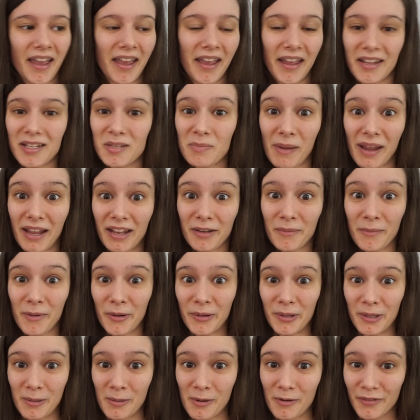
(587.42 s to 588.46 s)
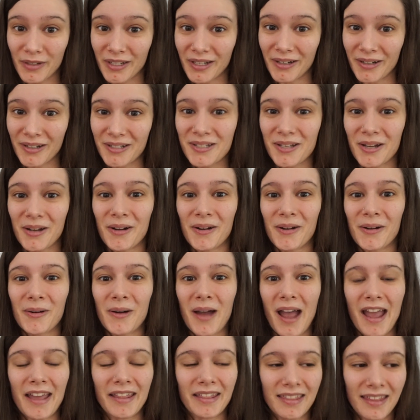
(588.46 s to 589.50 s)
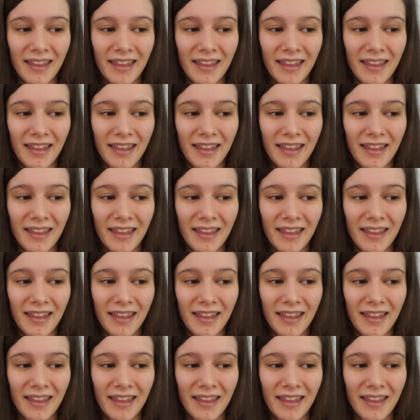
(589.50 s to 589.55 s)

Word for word: it's pandemonium over here, so I